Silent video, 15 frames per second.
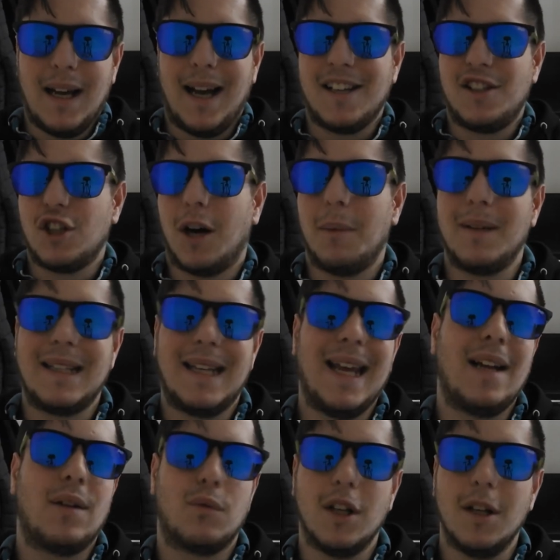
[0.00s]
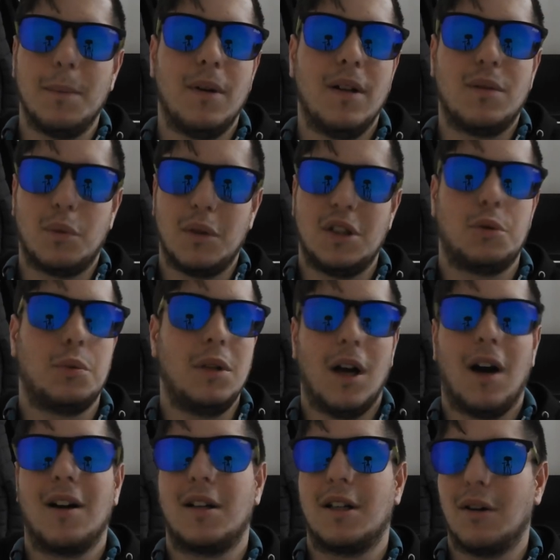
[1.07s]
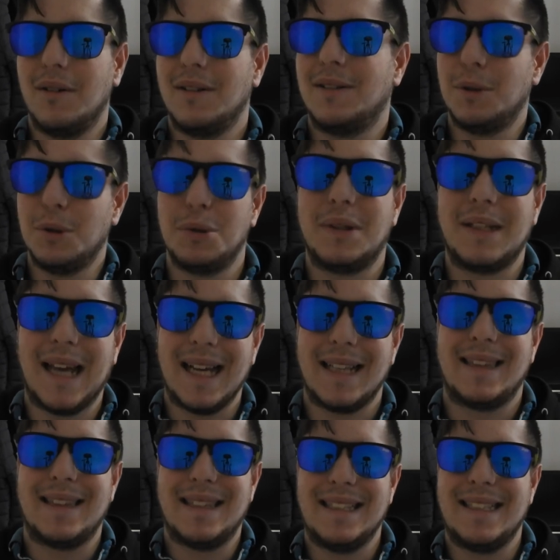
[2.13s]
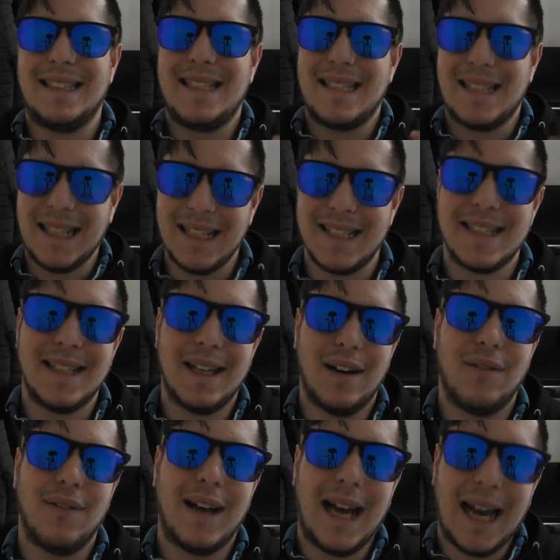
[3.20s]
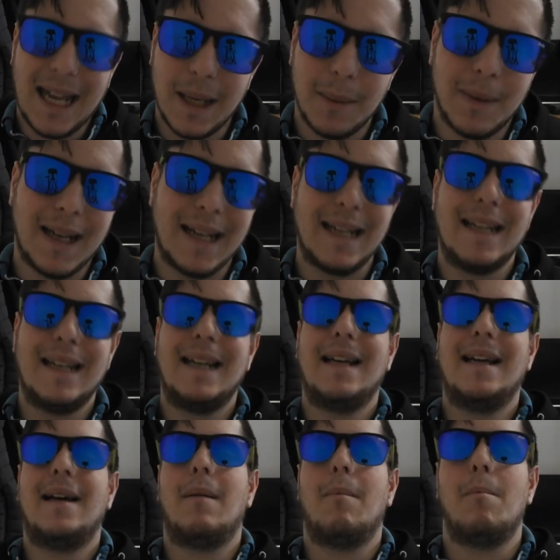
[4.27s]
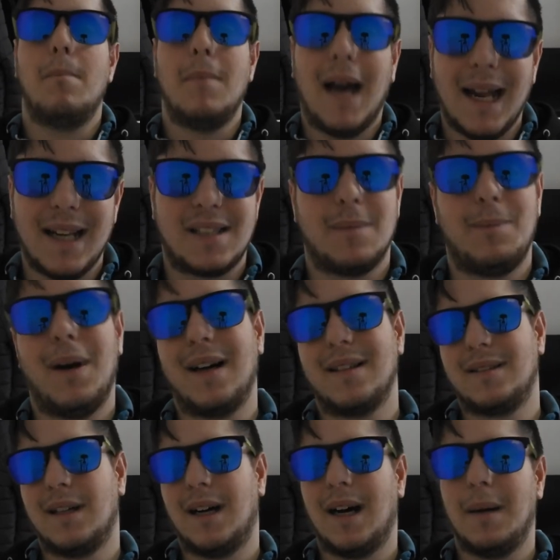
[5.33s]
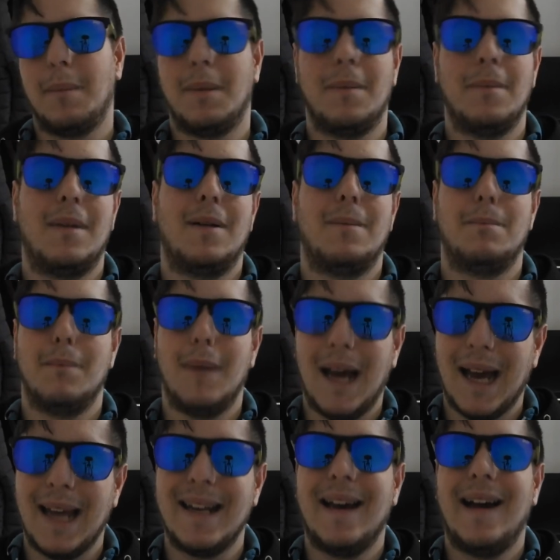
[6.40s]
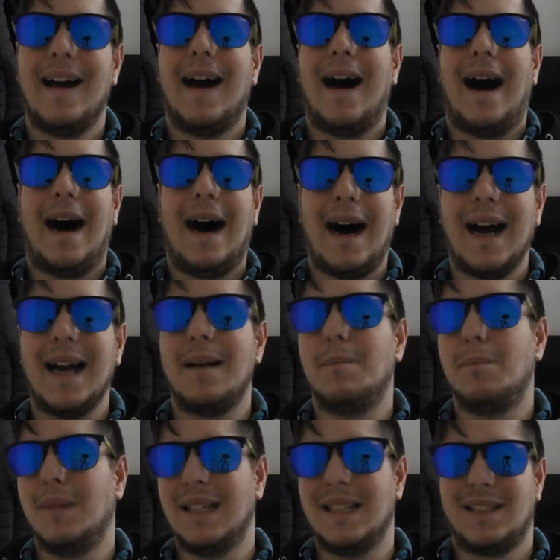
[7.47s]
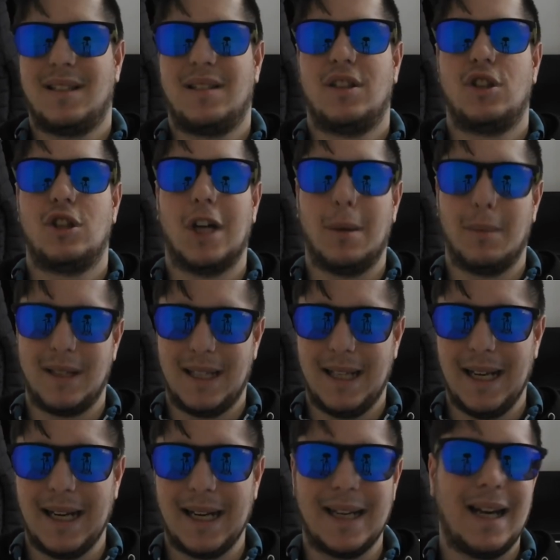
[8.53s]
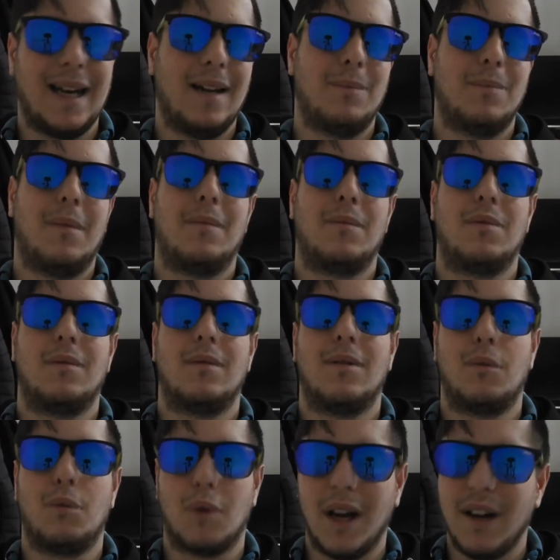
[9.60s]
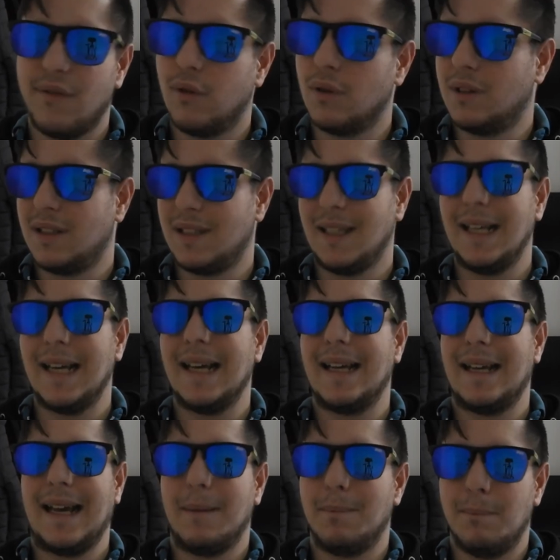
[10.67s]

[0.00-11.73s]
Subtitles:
Shaman King reboot, which we are going to get this season of anime. Man, it's about time, and man, I missed Shaman King, and I'm grateful to see it